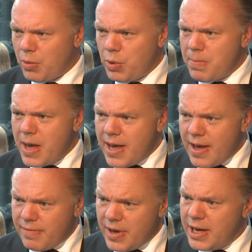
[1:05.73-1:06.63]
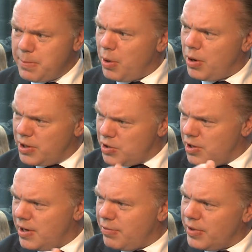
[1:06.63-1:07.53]
we may have eight parties
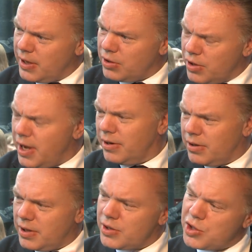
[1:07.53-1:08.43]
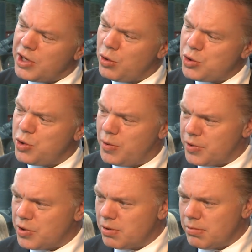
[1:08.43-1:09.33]
delivering together a single service,